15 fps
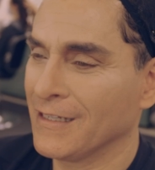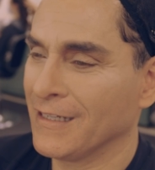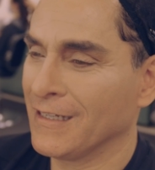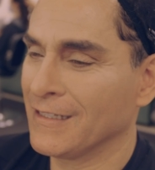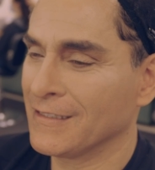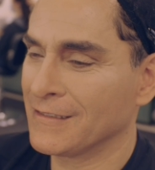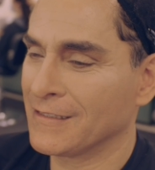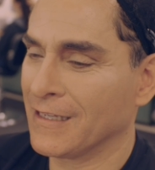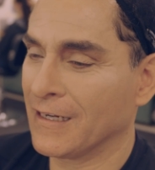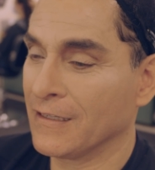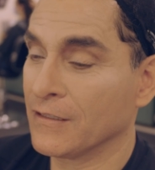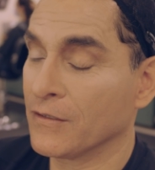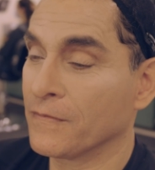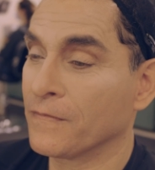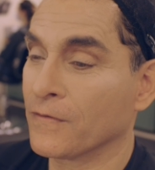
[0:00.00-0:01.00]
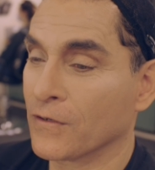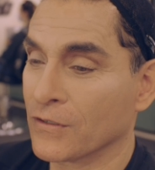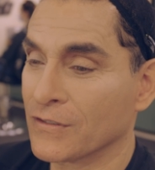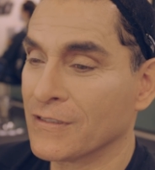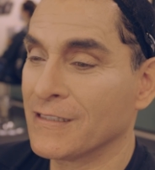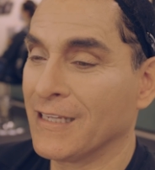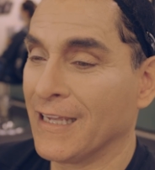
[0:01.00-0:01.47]
is getting their
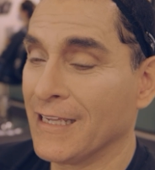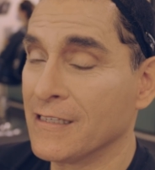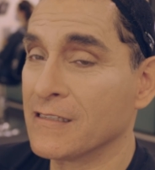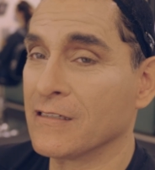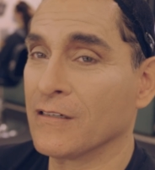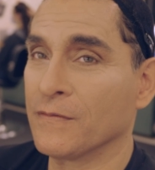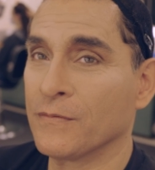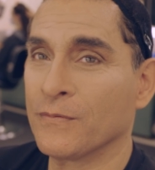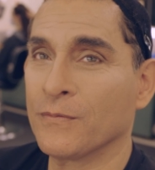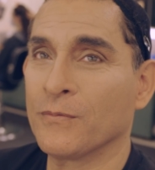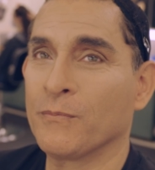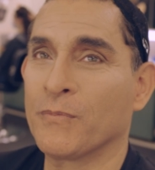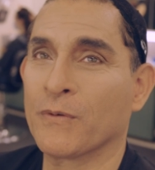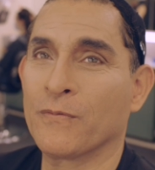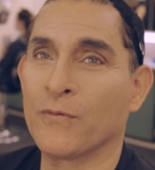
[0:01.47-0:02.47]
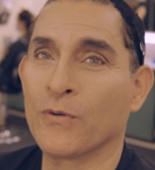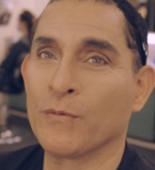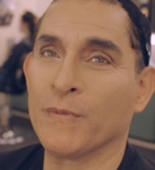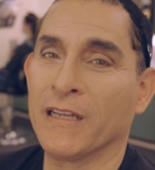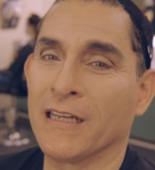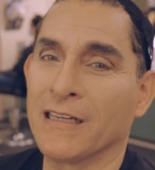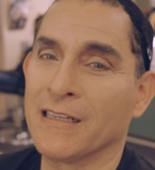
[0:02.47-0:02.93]
first taste of
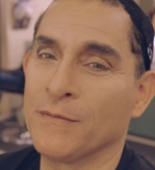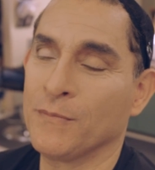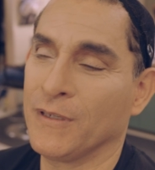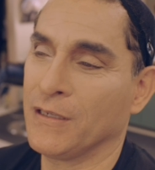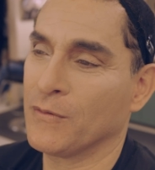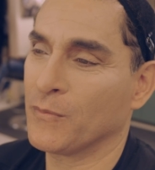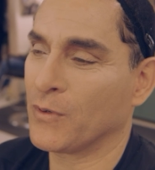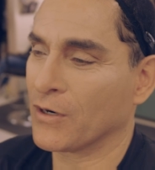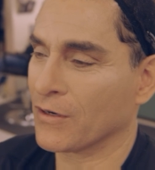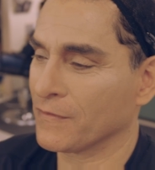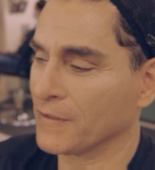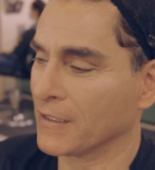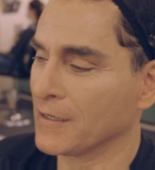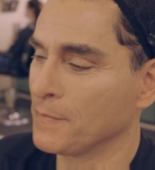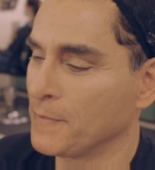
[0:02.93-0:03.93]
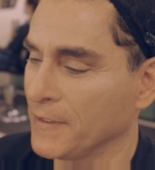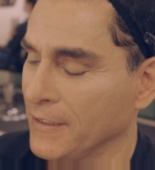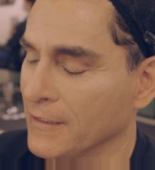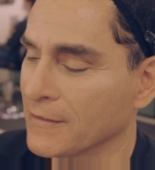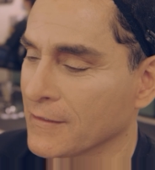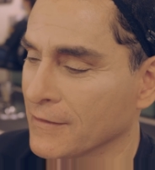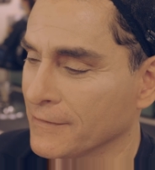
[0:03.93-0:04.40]
performing and being a part of a
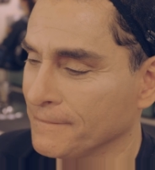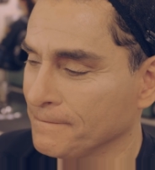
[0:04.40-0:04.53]
company. So.